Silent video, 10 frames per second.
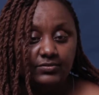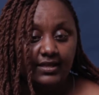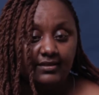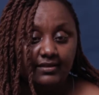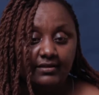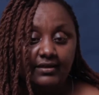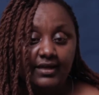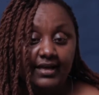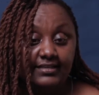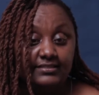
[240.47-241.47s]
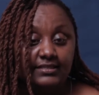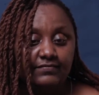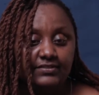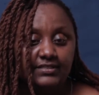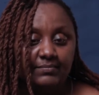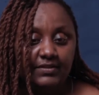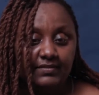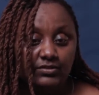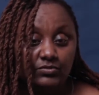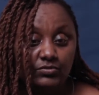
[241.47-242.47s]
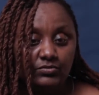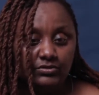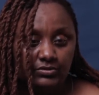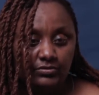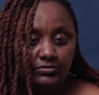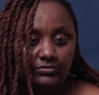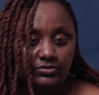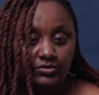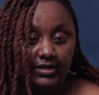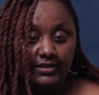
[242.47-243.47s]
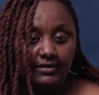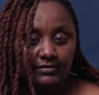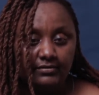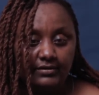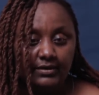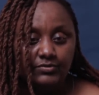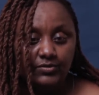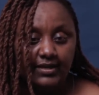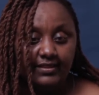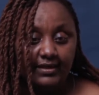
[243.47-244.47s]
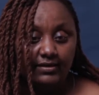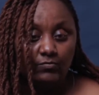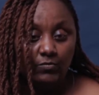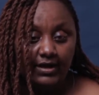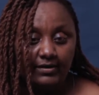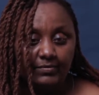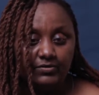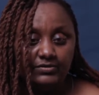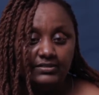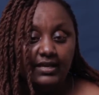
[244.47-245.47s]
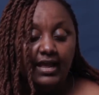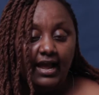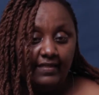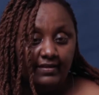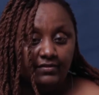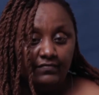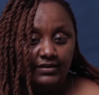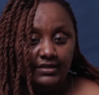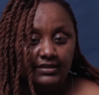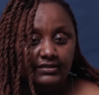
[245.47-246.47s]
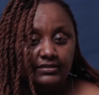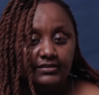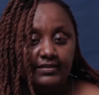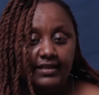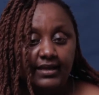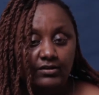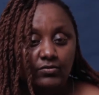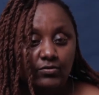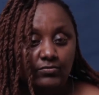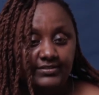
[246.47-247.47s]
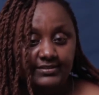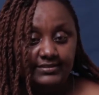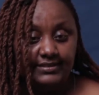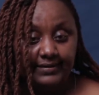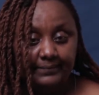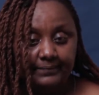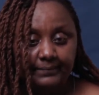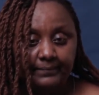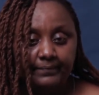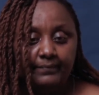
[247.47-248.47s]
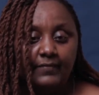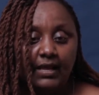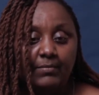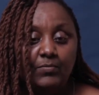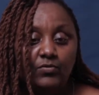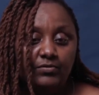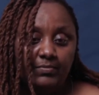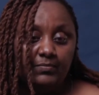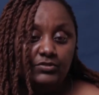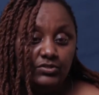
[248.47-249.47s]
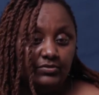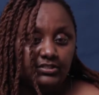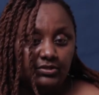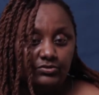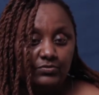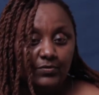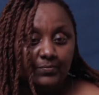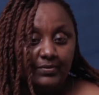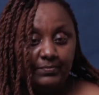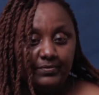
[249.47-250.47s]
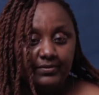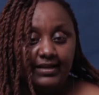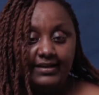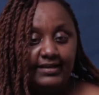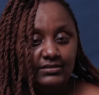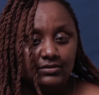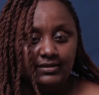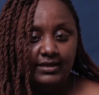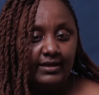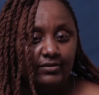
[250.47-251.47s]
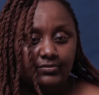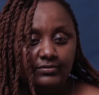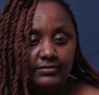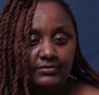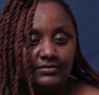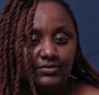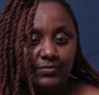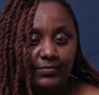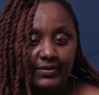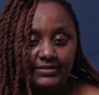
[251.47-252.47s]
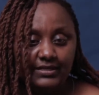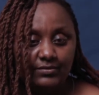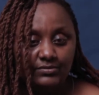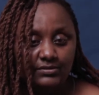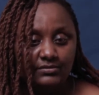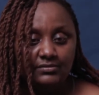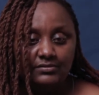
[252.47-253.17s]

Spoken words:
together and see if it's something that you could, come together and work. Because at the end of the day, the end goal was the same. Maybe we could be able to reach out to more people. And I told her, yeah, cool. So we went out,